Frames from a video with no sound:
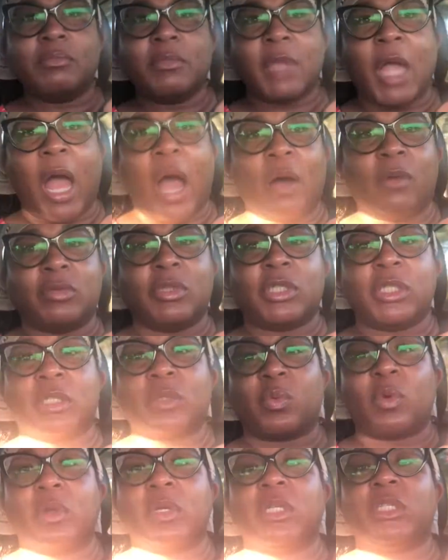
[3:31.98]
I would just
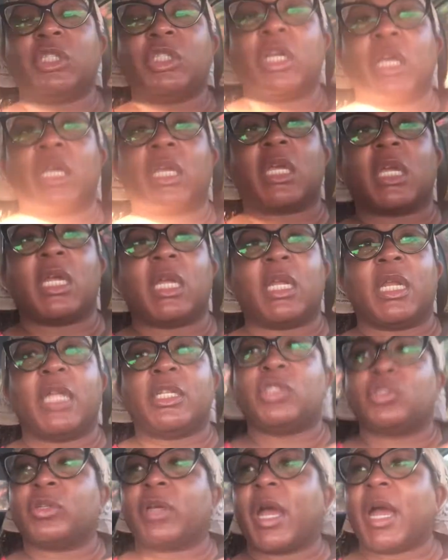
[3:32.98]
want to check in,
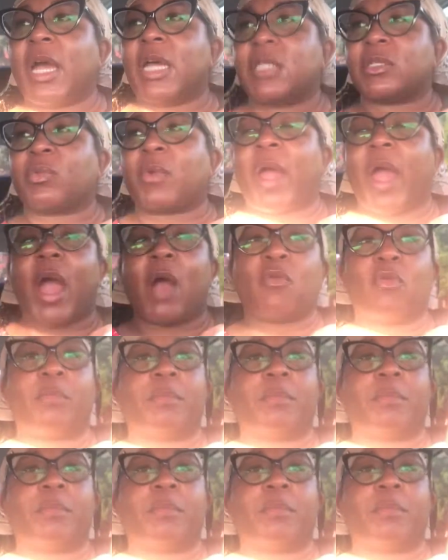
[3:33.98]
let you guys ride with